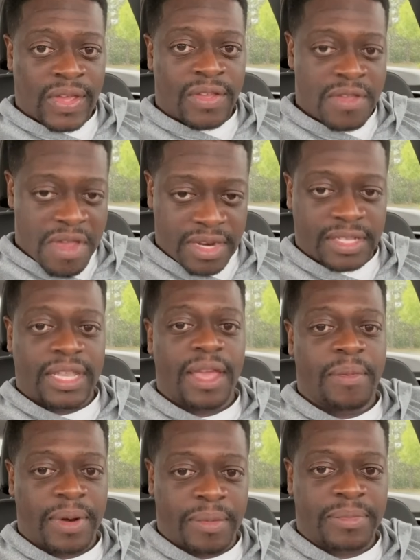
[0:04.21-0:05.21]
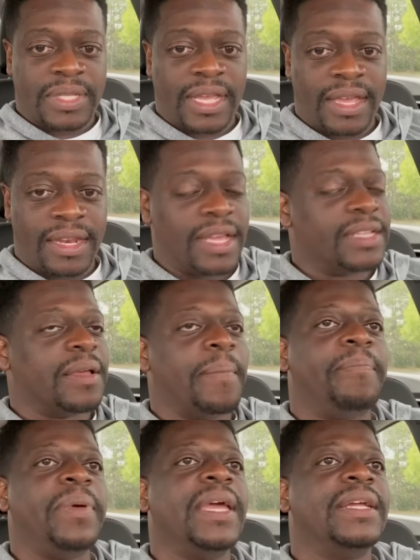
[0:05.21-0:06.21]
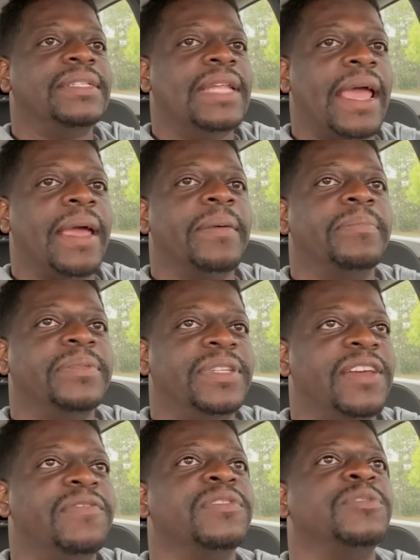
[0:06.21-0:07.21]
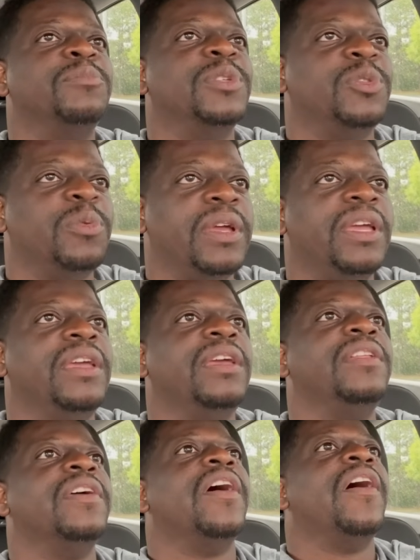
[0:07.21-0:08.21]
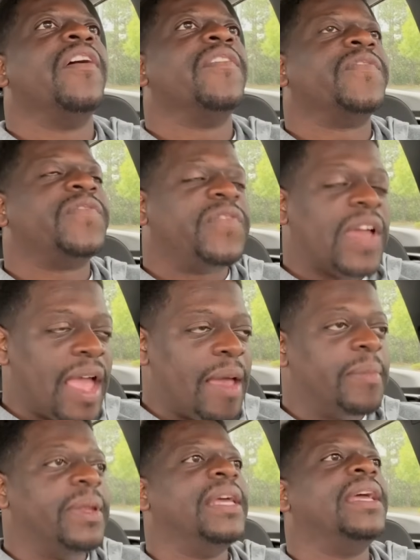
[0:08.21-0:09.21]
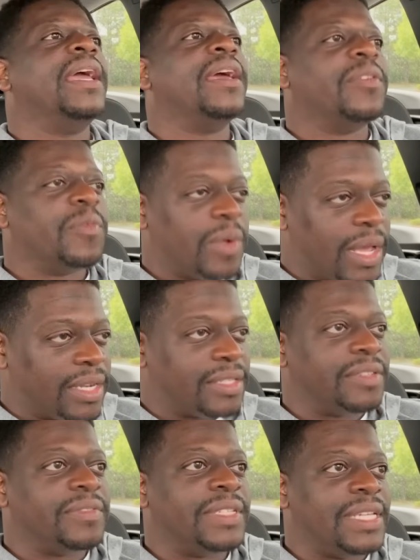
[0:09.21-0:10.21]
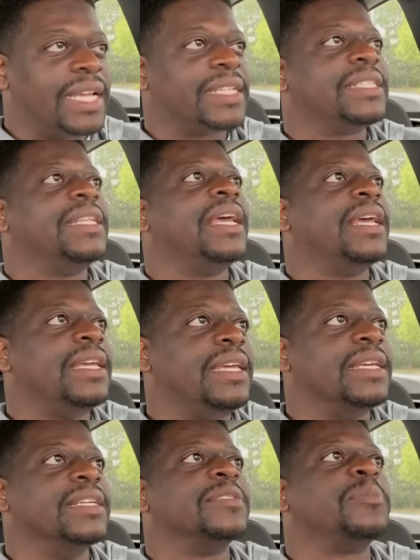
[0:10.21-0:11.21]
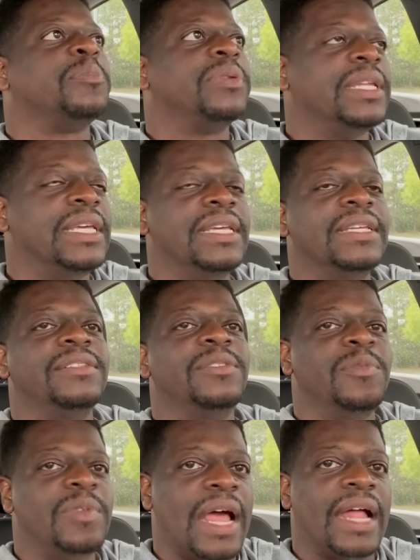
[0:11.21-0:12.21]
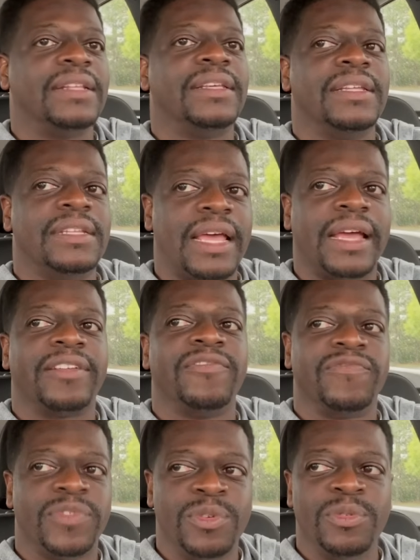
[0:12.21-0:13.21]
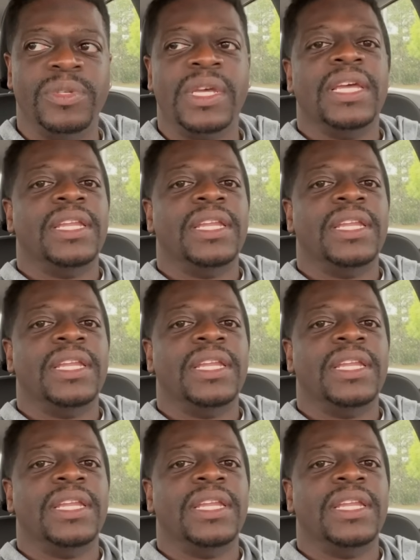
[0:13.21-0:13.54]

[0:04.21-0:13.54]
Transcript: You understand what I'm saying? There's a big damn difference between family and relatives. Yes, there is. Please do not get that confused.